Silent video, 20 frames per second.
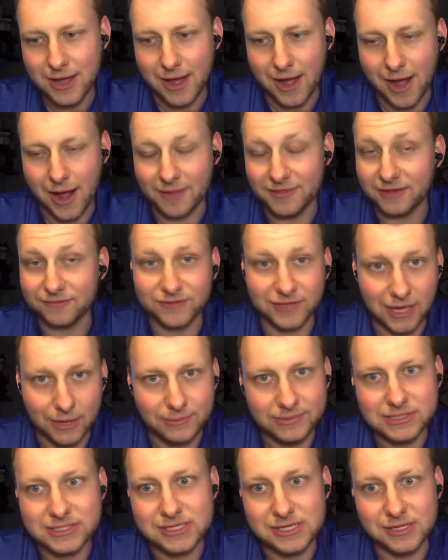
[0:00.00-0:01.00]
Definitely
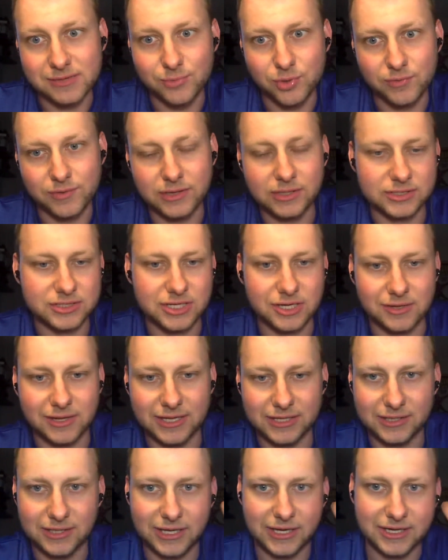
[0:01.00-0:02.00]
can't wait to see the movie. Looks kind
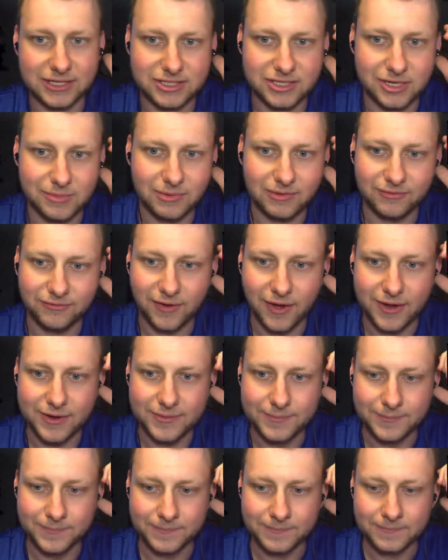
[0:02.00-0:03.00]
of like it's going to be
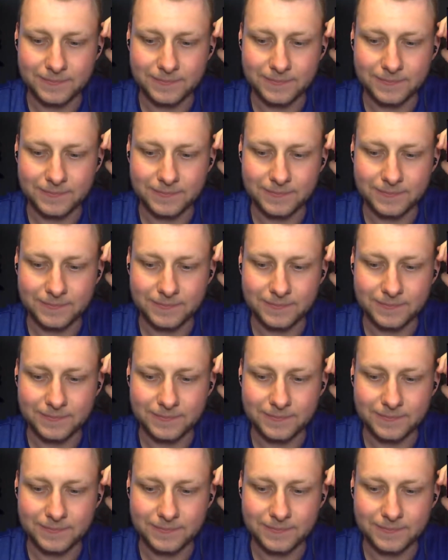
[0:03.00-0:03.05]
fun.